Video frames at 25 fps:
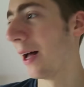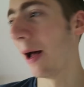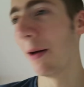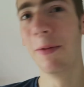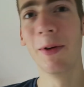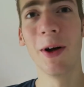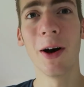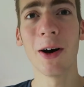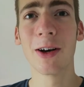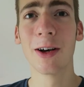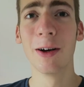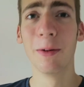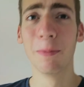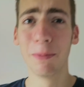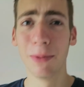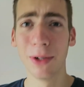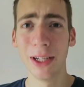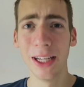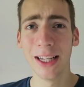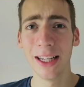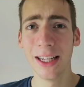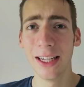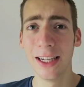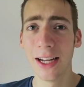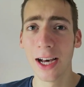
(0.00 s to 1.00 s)
I'm not
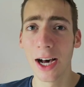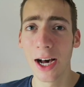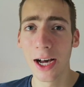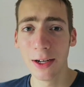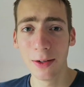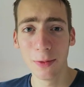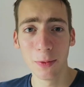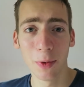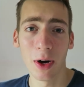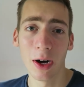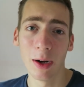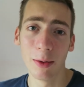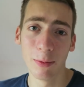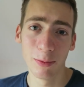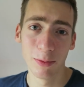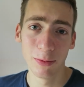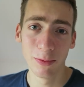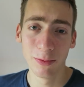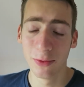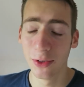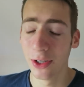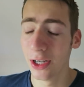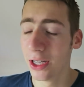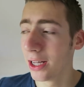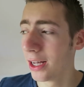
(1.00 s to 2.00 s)
completely done. Well, I'm
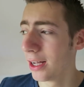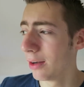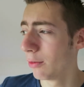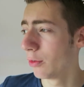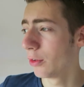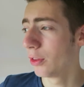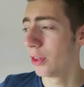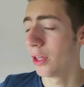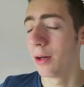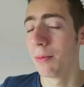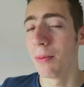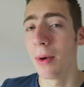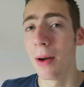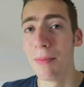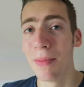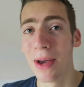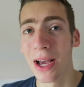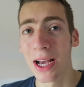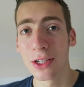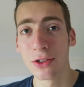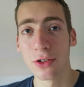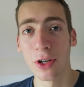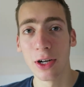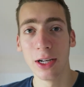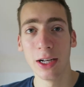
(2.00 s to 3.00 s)
fitting everything in my
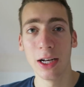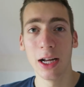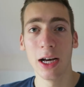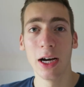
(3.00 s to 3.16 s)
bags right